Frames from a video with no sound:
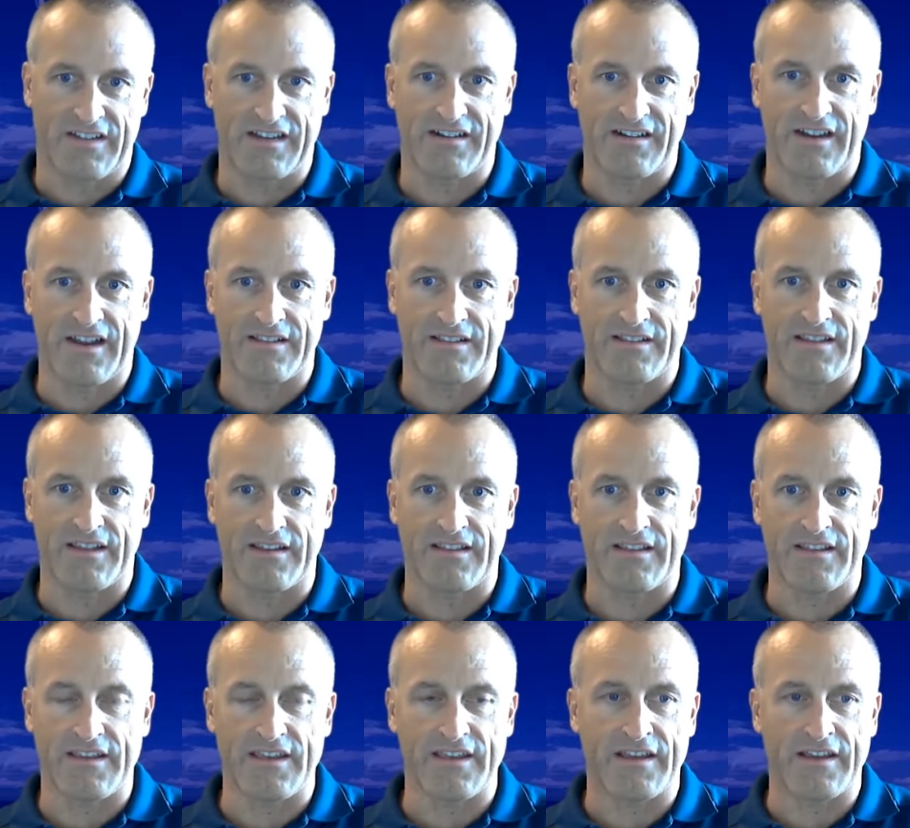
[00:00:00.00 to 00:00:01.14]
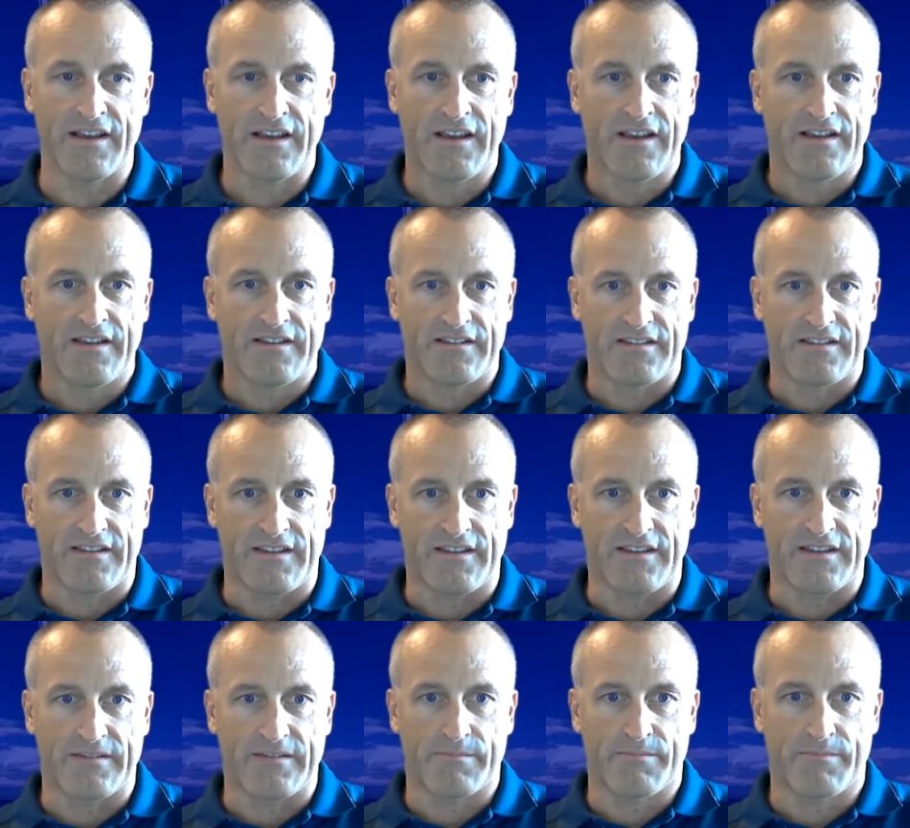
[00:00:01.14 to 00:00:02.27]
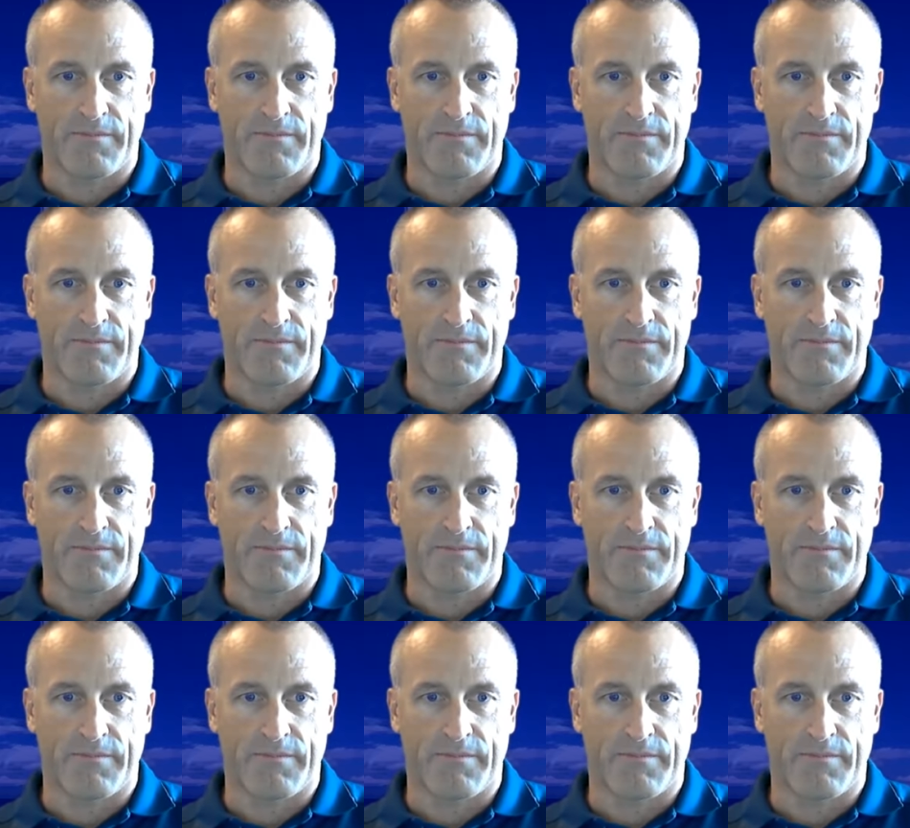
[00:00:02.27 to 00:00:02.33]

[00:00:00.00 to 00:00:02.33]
And then the